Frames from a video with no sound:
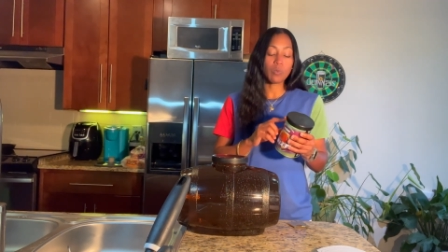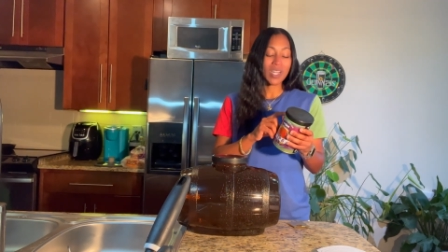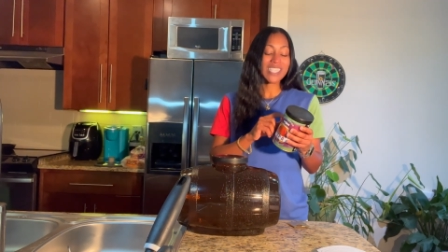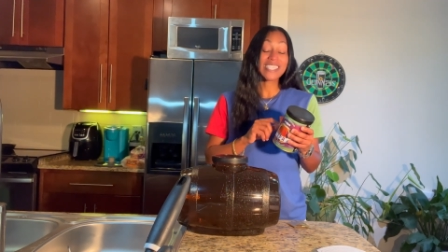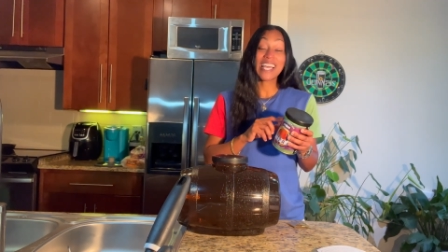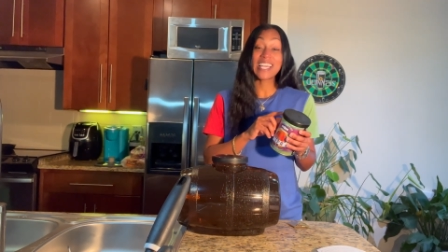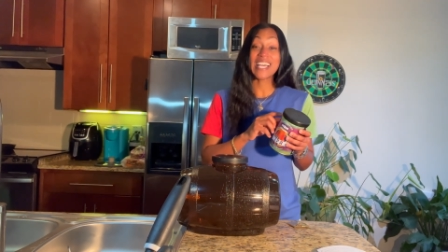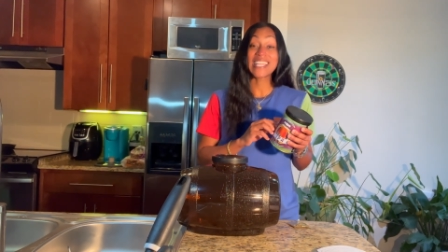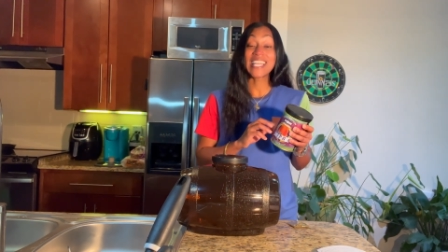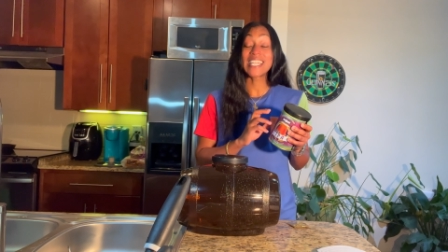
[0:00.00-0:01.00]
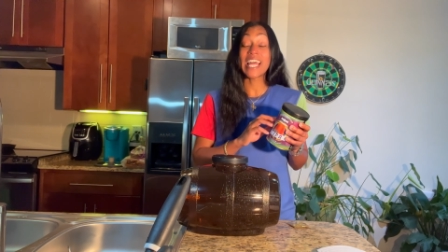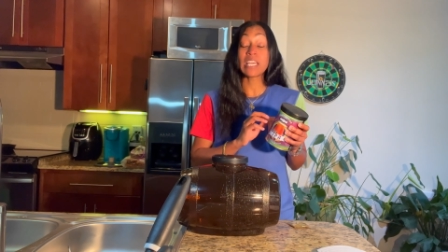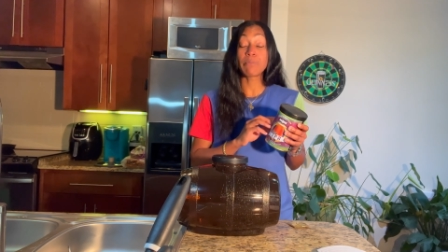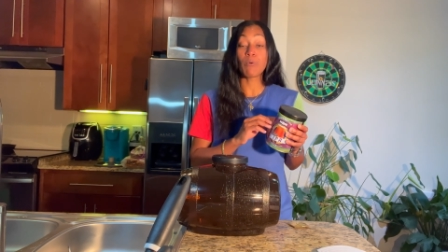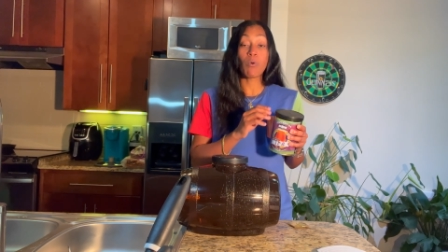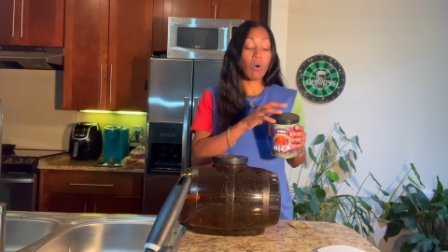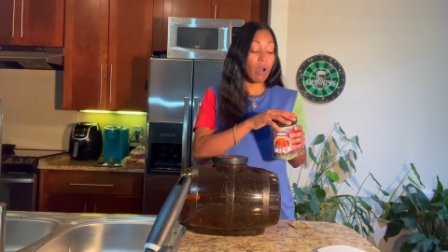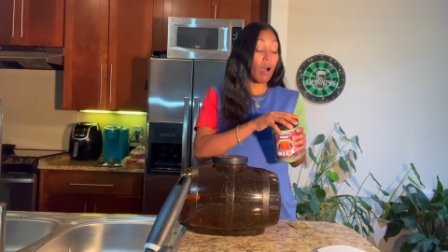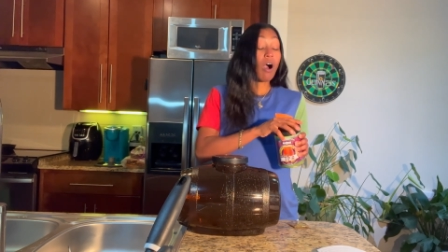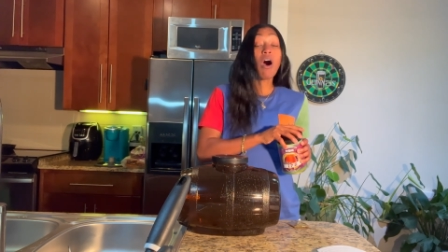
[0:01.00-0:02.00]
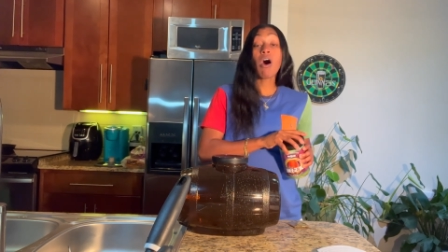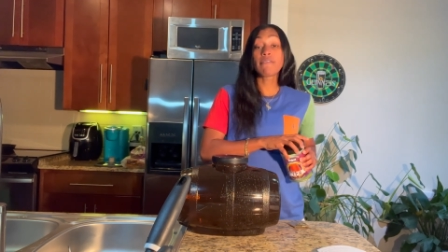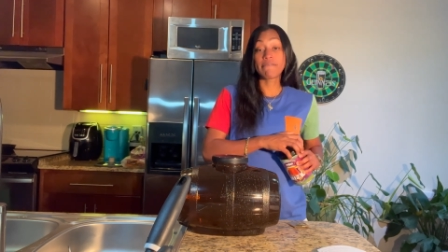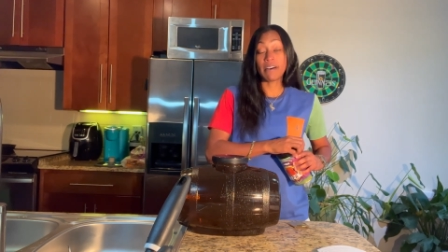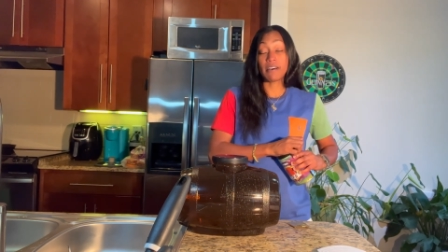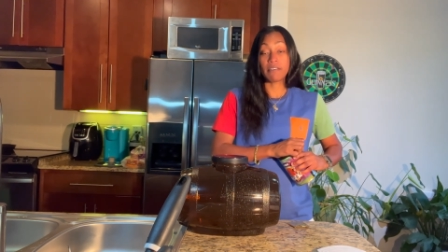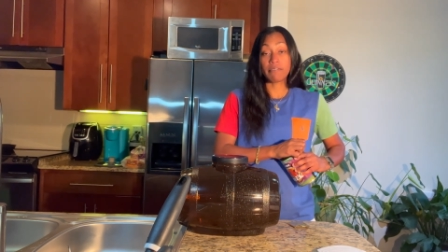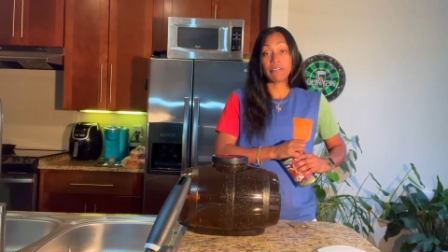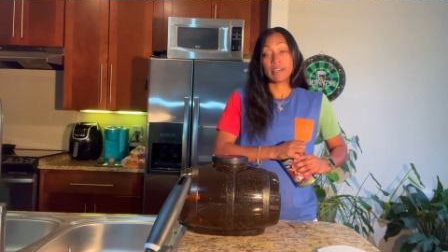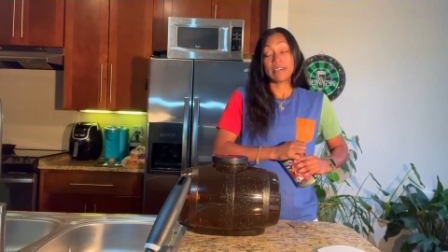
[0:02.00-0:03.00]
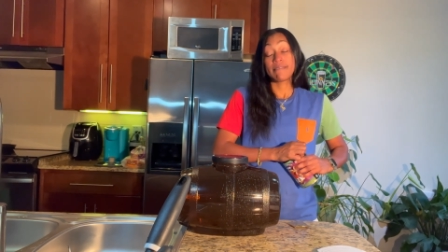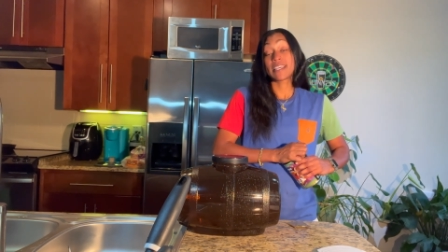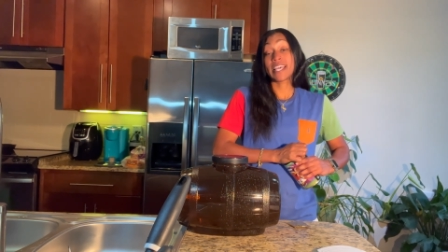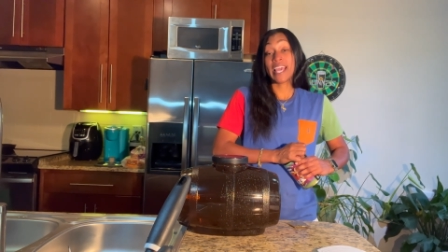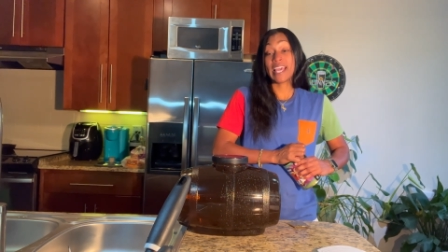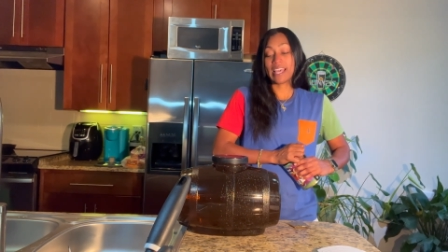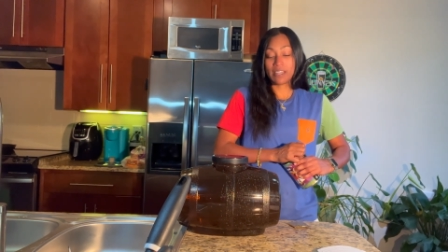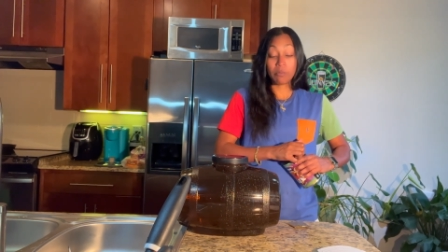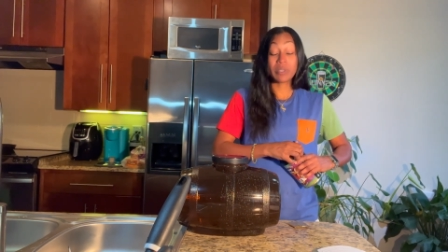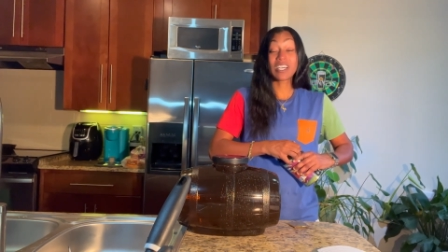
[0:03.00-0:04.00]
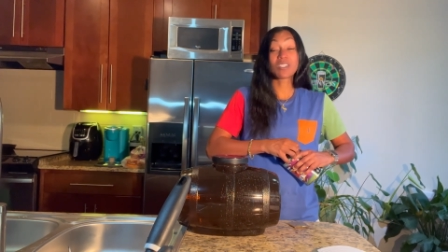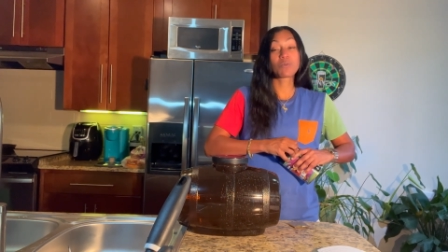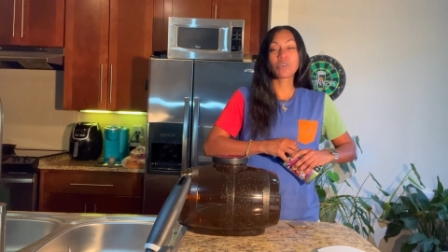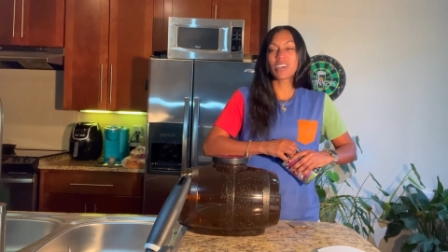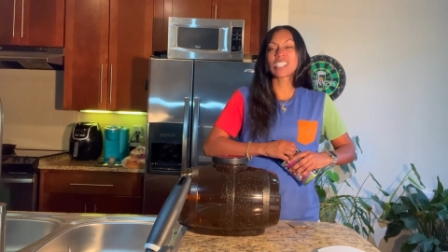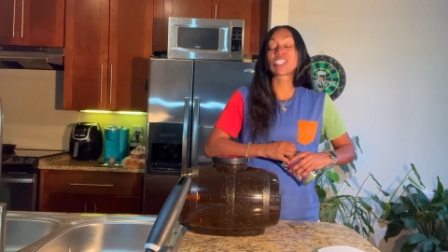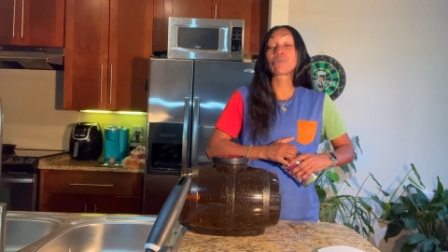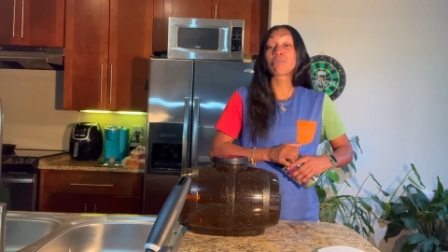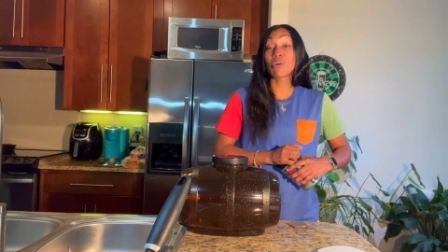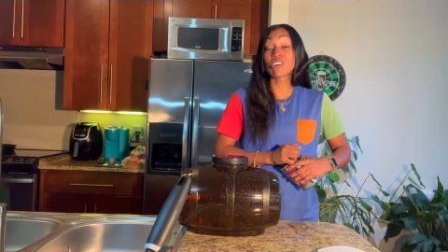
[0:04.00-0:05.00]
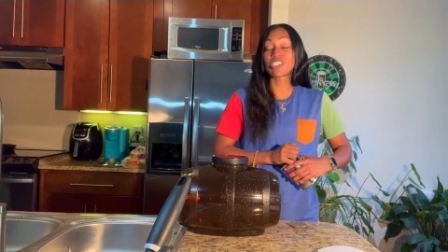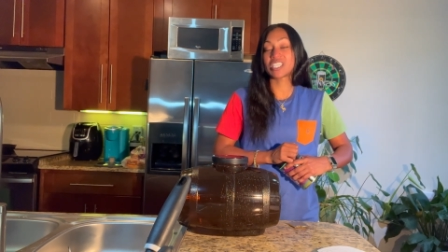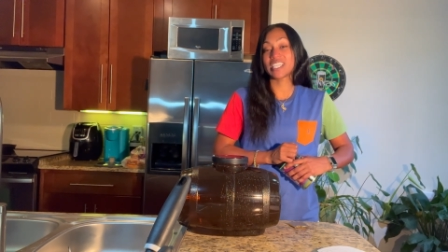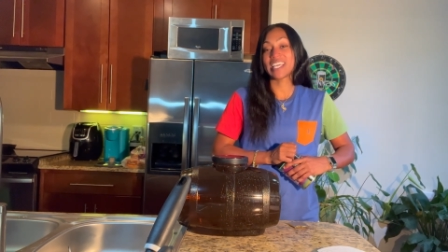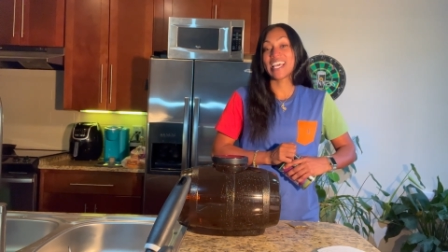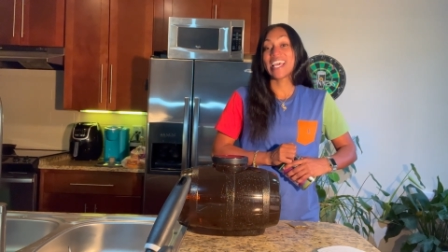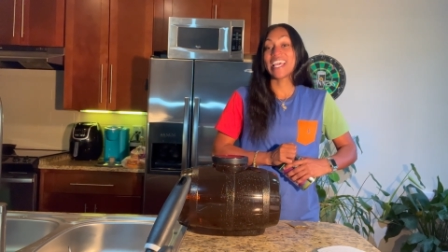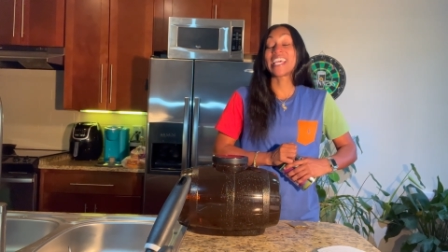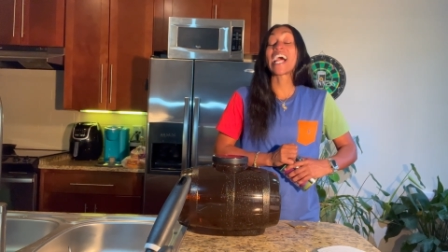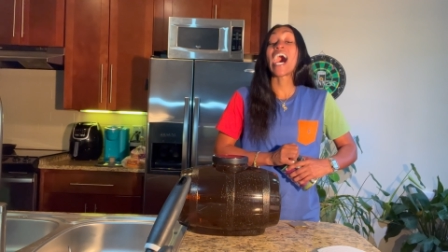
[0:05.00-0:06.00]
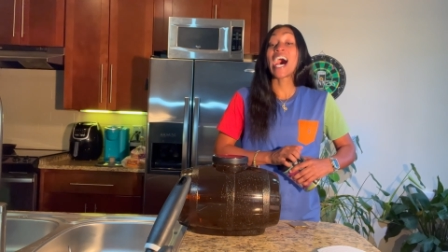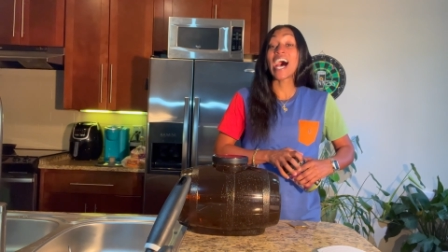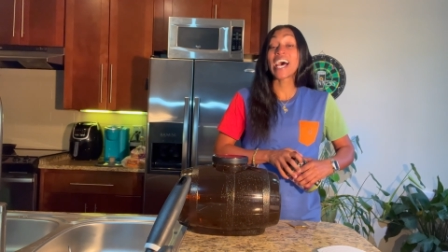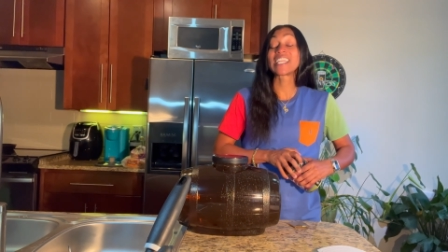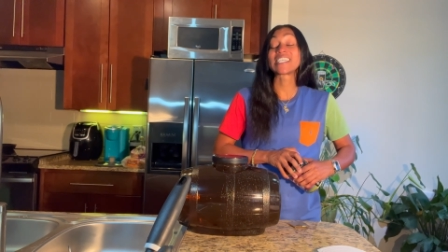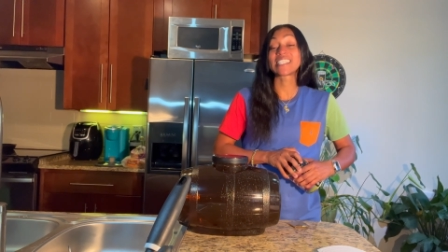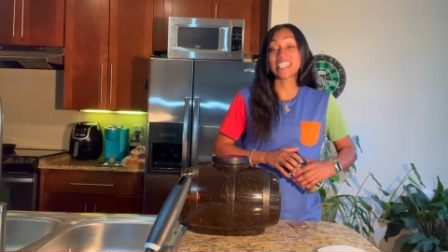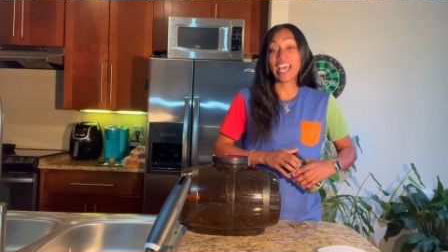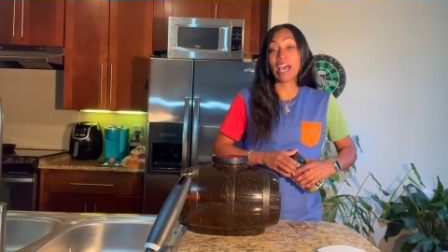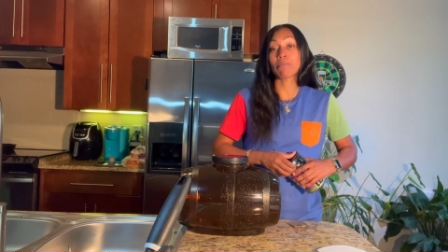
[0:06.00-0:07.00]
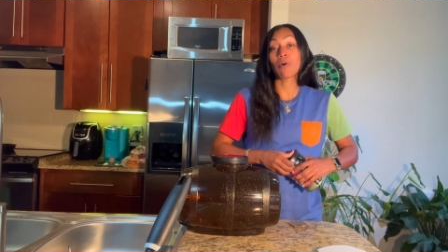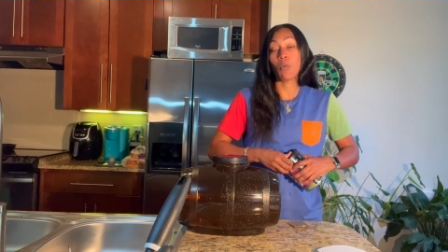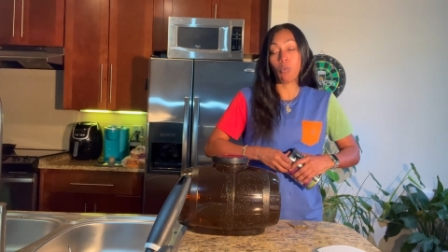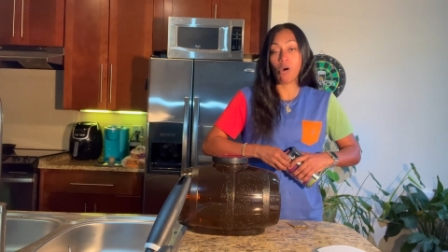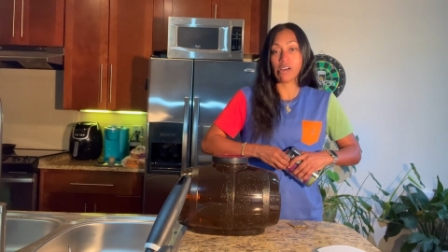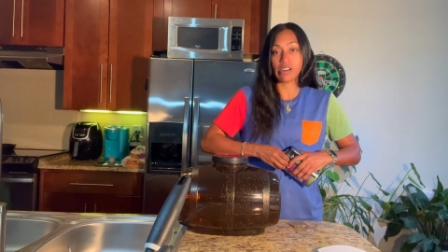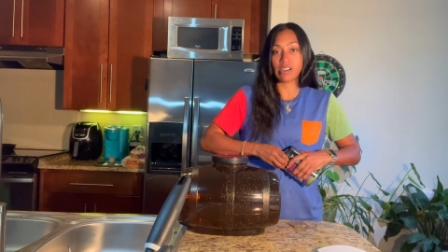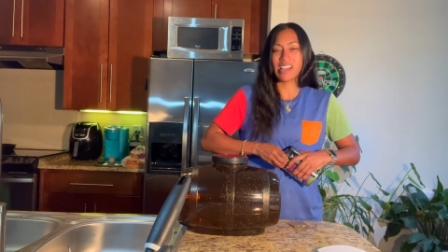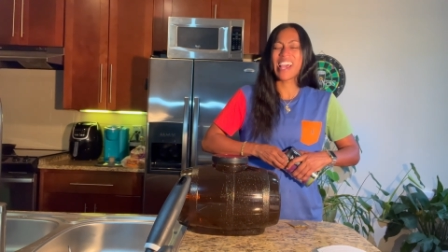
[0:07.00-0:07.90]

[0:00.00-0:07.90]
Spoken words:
want to take the label off of the can, because we're going to submerge it in hot tap water,